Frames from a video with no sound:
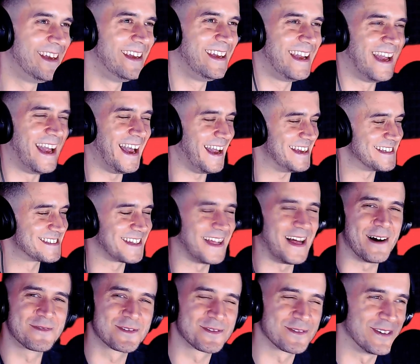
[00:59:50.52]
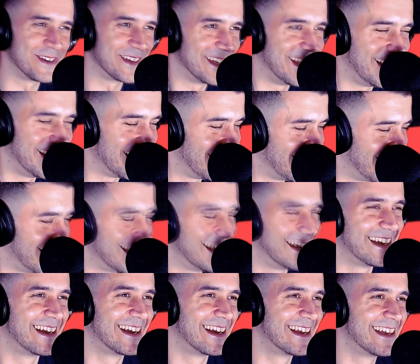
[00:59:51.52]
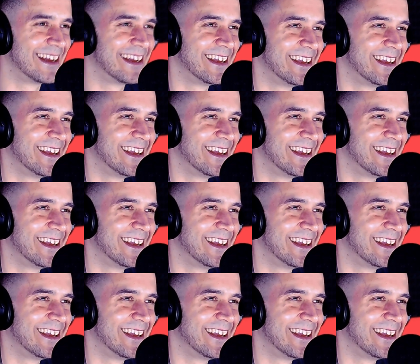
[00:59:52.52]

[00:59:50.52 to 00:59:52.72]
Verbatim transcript: yeah, his laughs But my, my arm was on